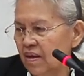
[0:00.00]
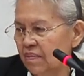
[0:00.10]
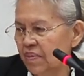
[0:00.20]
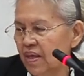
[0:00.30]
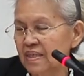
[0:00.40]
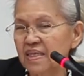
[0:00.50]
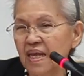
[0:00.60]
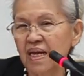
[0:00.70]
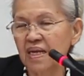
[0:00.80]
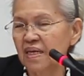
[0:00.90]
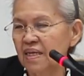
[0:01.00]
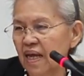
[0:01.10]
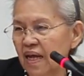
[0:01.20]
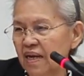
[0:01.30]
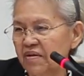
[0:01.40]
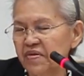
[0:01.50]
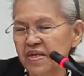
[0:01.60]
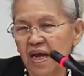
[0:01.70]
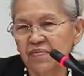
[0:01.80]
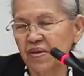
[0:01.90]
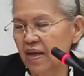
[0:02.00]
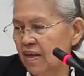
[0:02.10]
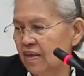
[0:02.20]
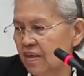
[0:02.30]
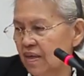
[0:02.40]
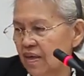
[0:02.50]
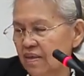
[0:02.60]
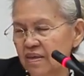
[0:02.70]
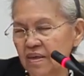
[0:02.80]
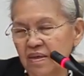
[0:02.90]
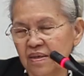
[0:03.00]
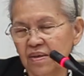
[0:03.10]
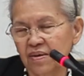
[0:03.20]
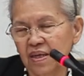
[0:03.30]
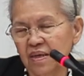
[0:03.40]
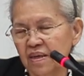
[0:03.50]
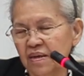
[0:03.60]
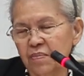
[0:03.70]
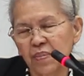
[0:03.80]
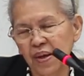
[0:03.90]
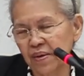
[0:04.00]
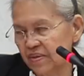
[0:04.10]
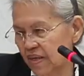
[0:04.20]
because they learn that every time they hear the ringing bell,